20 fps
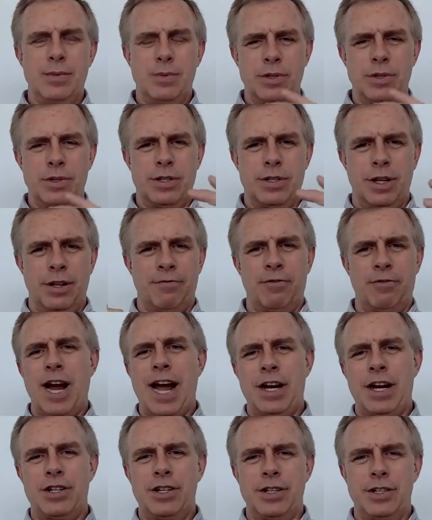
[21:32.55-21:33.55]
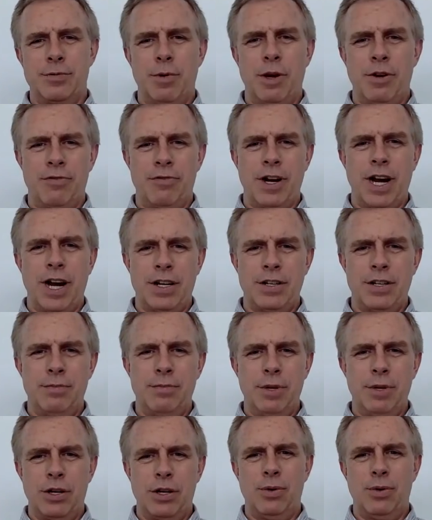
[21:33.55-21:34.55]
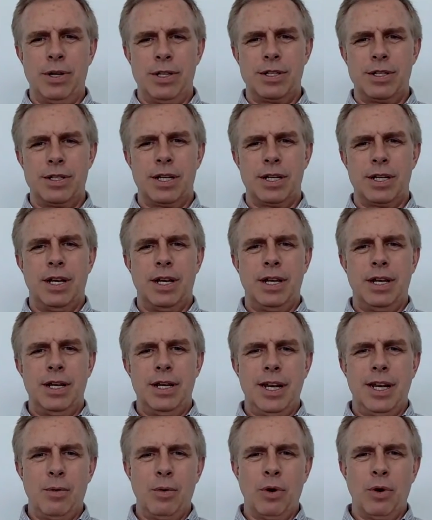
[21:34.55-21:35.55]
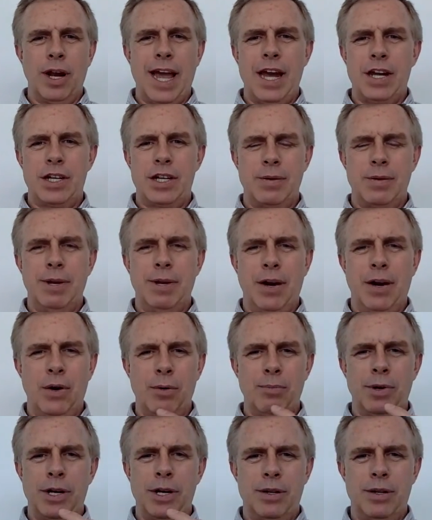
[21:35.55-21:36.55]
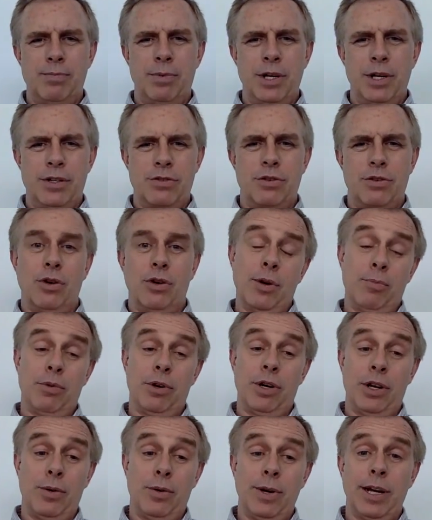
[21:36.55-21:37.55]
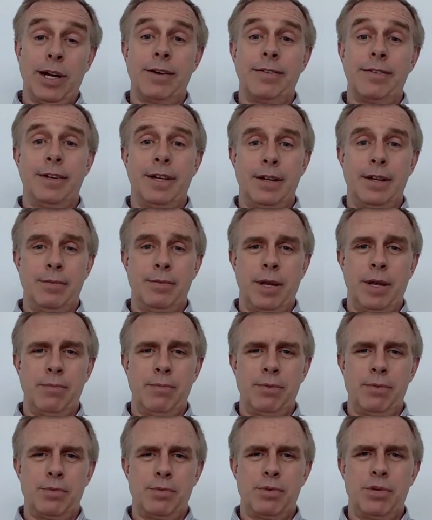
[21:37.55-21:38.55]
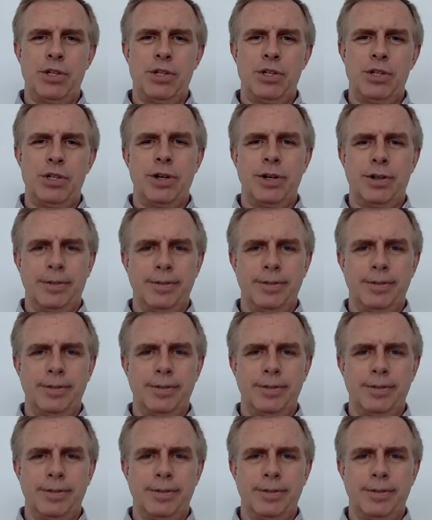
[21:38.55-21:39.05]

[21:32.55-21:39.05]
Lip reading: We're still a small fraction of Bitcoin's network hashing power, but it's growing pretty quick and it's pretty strong.